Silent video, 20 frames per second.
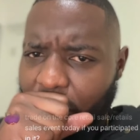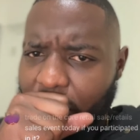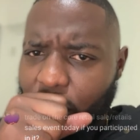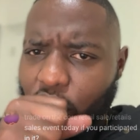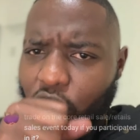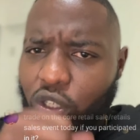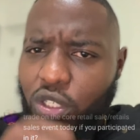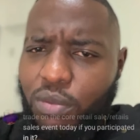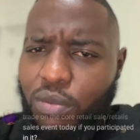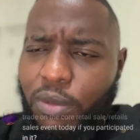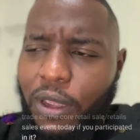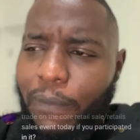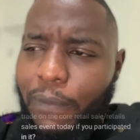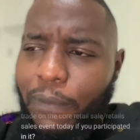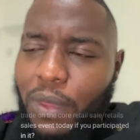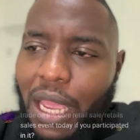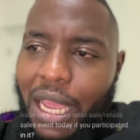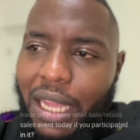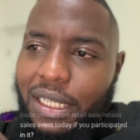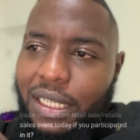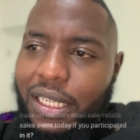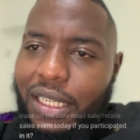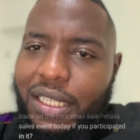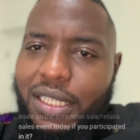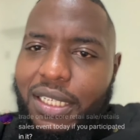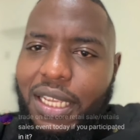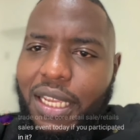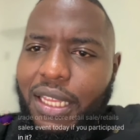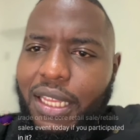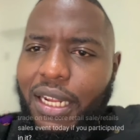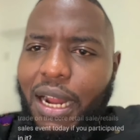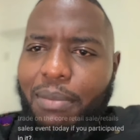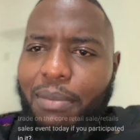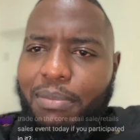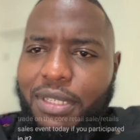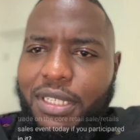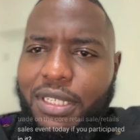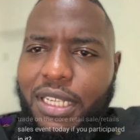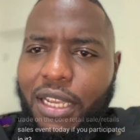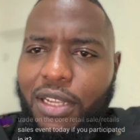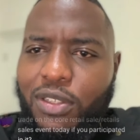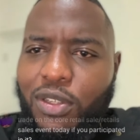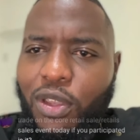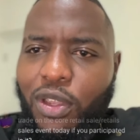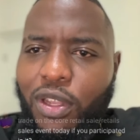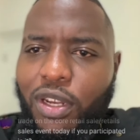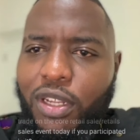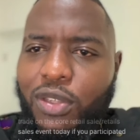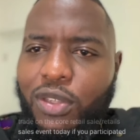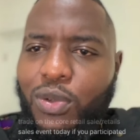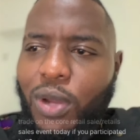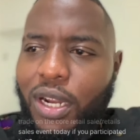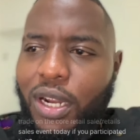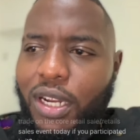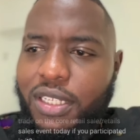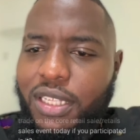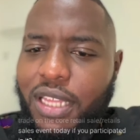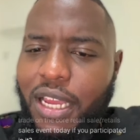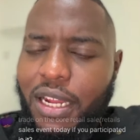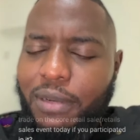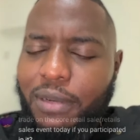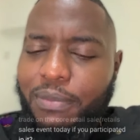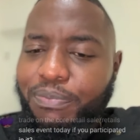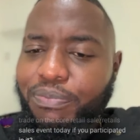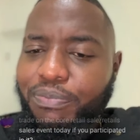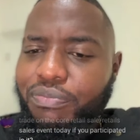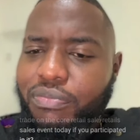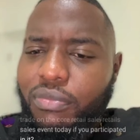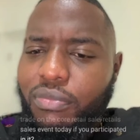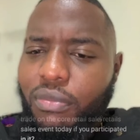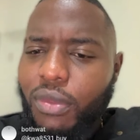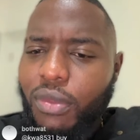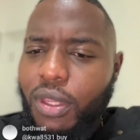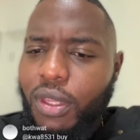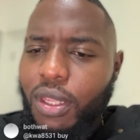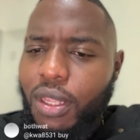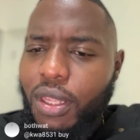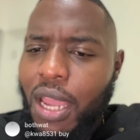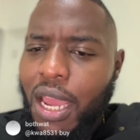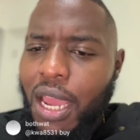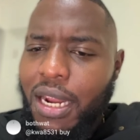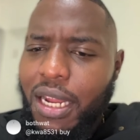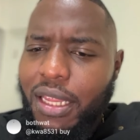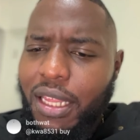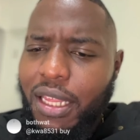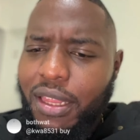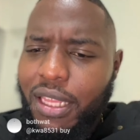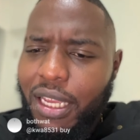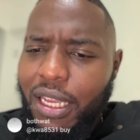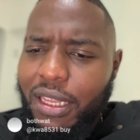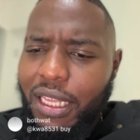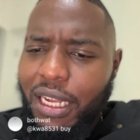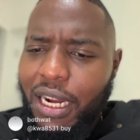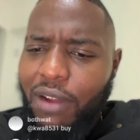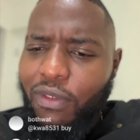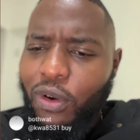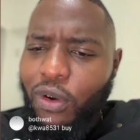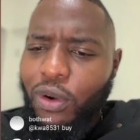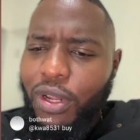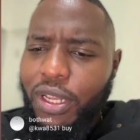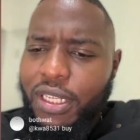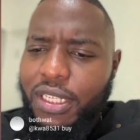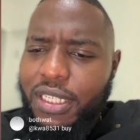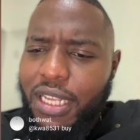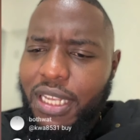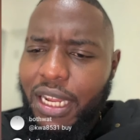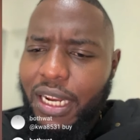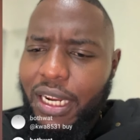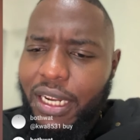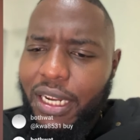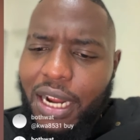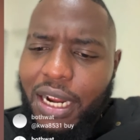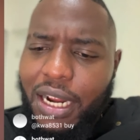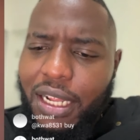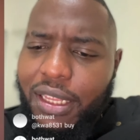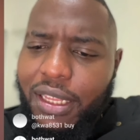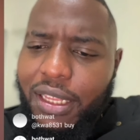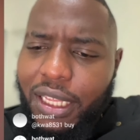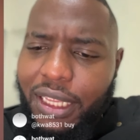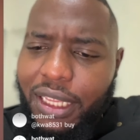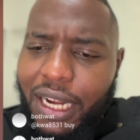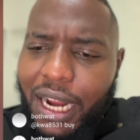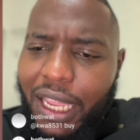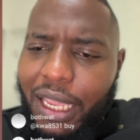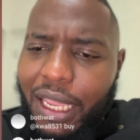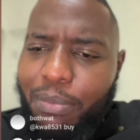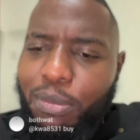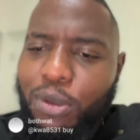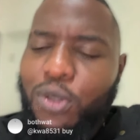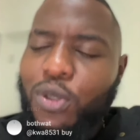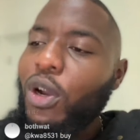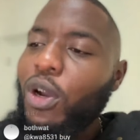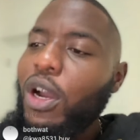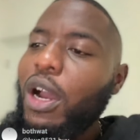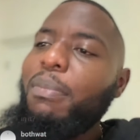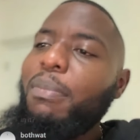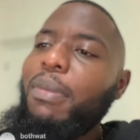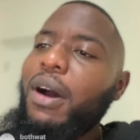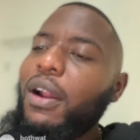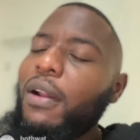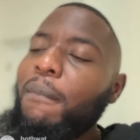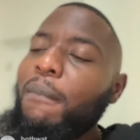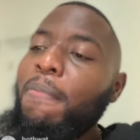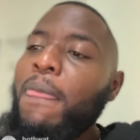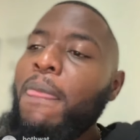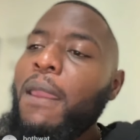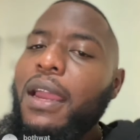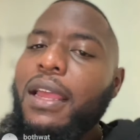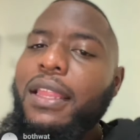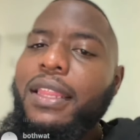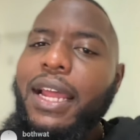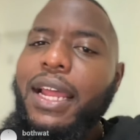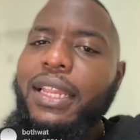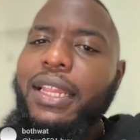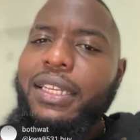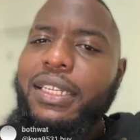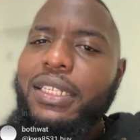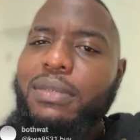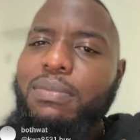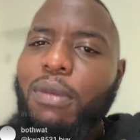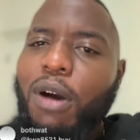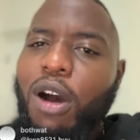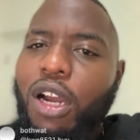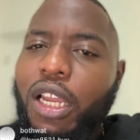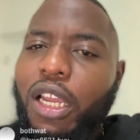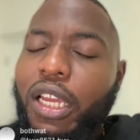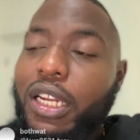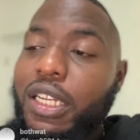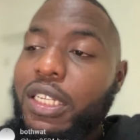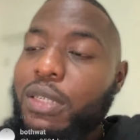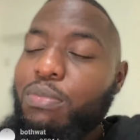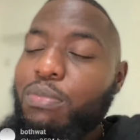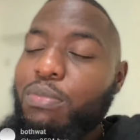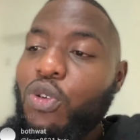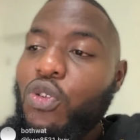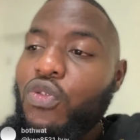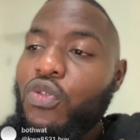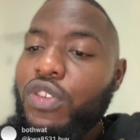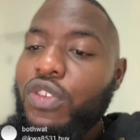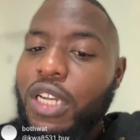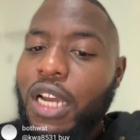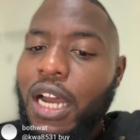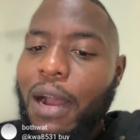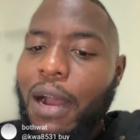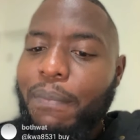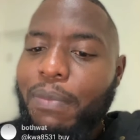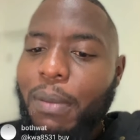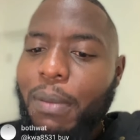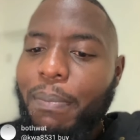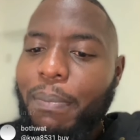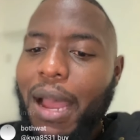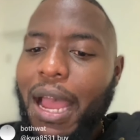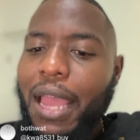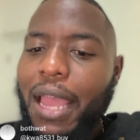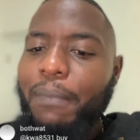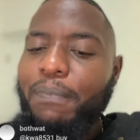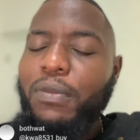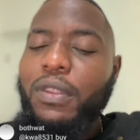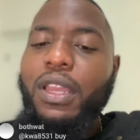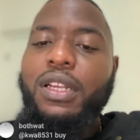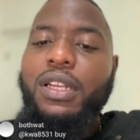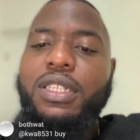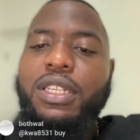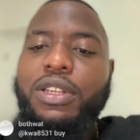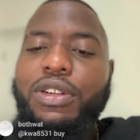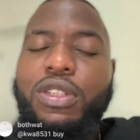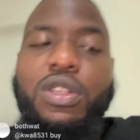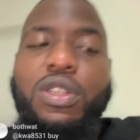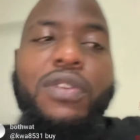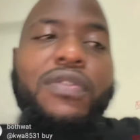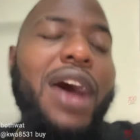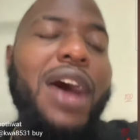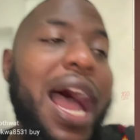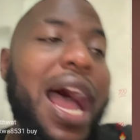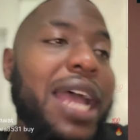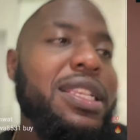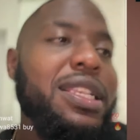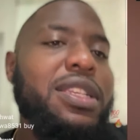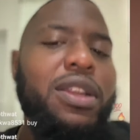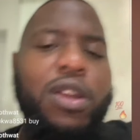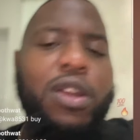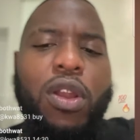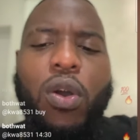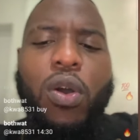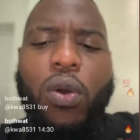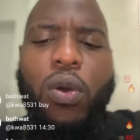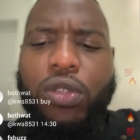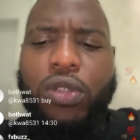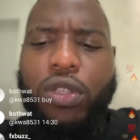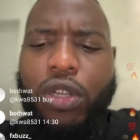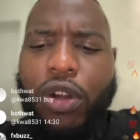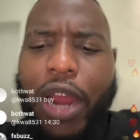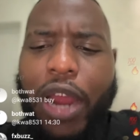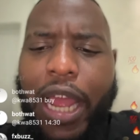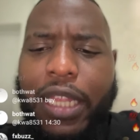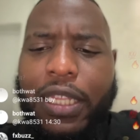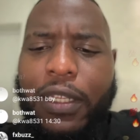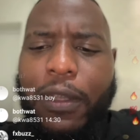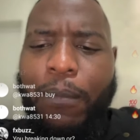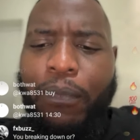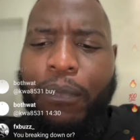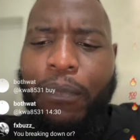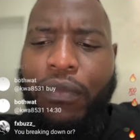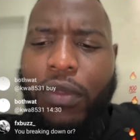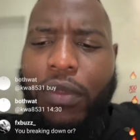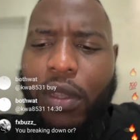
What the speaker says: excuse me, I did say that I'm sick. So you need to understand another thing that I've always said, and another thing that I keep on talking about, that this market is moved by a series of highs and lows, right?